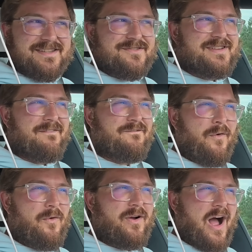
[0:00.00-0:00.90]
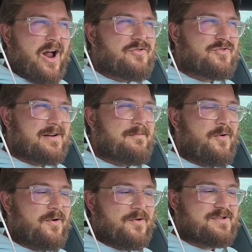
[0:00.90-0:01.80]
So it's like 400
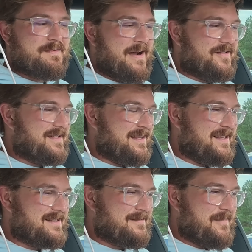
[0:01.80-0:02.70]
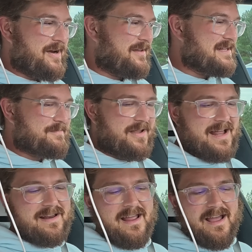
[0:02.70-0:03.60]
more horsepower to this Model S Plaid.